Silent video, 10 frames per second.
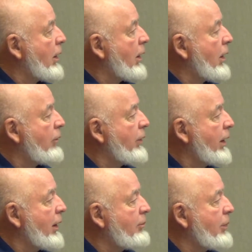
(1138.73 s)
We
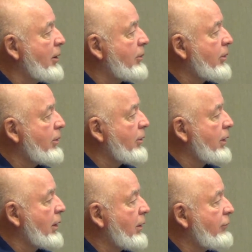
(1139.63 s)
had people
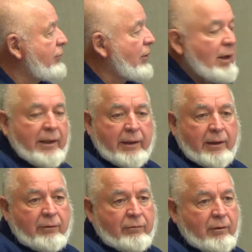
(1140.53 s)
fly
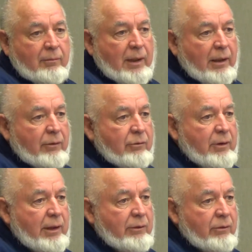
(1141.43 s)
in from out of
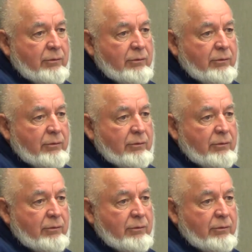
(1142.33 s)
state to see